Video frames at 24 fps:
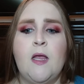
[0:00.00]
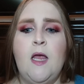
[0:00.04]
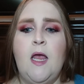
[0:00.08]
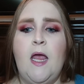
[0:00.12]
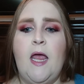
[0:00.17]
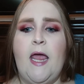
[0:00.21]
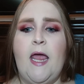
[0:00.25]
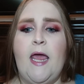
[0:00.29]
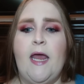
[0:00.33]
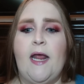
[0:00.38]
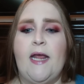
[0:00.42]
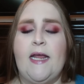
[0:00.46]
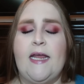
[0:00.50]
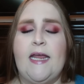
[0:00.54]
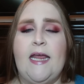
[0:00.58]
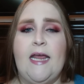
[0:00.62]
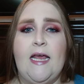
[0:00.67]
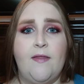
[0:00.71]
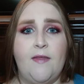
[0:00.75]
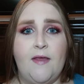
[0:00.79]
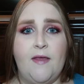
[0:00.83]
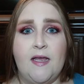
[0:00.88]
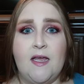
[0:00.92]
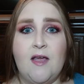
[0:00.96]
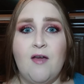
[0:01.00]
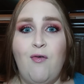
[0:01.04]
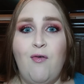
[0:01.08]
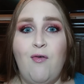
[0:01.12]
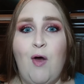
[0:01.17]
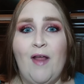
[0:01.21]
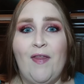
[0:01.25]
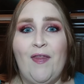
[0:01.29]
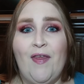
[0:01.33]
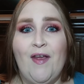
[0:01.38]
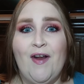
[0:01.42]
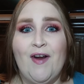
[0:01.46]
and I can't think of what
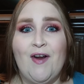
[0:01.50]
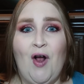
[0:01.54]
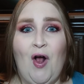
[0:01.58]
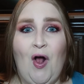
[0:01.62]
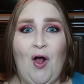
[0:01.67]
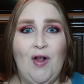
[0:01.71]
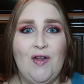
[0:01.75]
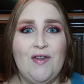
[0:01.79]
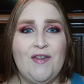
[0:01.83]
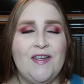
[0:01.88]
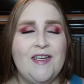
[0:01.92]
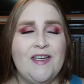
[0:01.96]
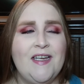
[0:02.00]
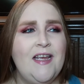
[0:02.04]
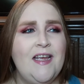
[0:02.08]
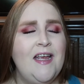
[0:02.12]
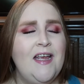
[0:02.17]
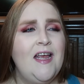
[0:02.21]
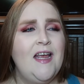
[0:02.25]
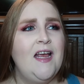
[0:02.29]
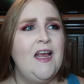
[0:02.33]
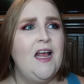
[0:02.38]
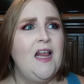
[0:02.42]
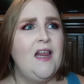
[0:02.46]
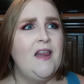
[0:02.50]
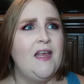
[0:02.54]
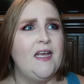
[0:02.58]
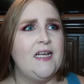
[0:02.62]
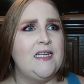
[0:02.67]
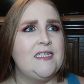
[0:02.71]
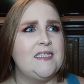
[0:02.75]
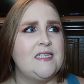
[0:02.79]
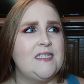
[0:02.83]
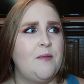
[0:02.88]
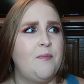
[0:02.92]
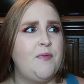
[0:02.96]
they're called. Like
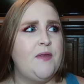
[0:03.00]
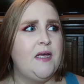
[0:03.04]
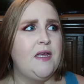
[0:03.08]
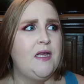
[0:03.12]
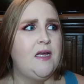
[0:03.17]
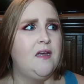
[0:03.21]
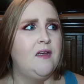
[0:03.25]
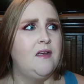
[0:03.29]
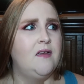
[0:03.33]
something...